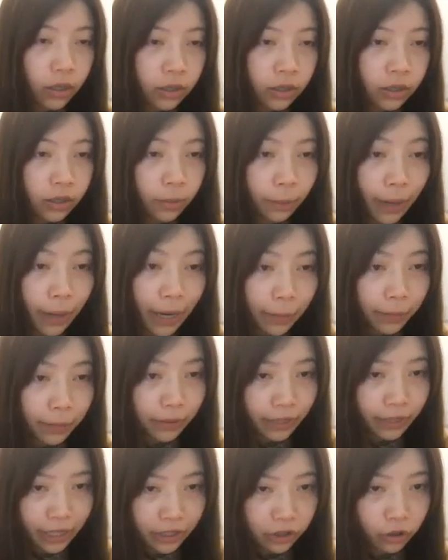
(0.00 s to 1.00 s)
The
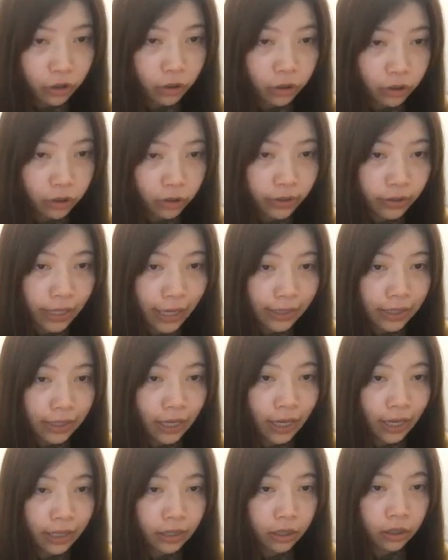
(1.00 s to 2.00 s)
bipotential gonad
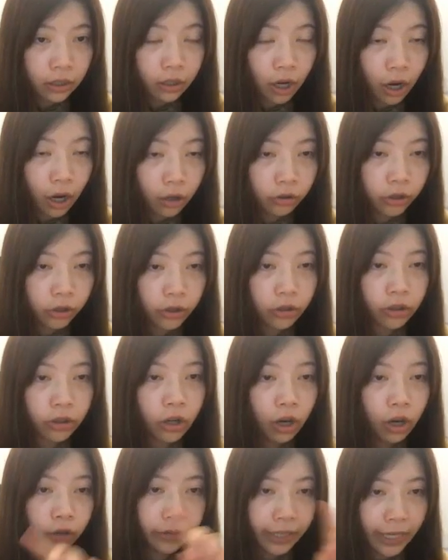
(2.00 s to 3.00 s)
has an outer
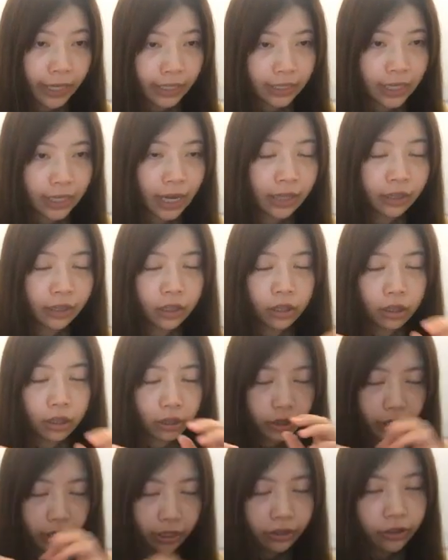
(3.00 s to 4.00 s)
cortex and
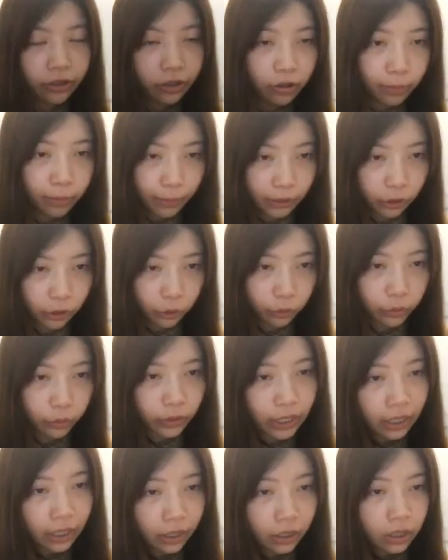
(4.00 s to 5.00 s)
an inner
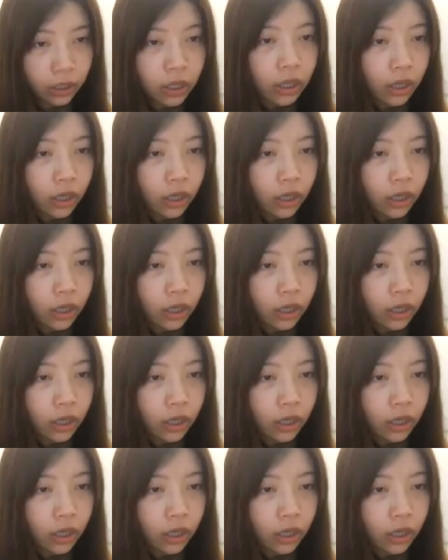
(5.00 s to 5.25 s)
medulla.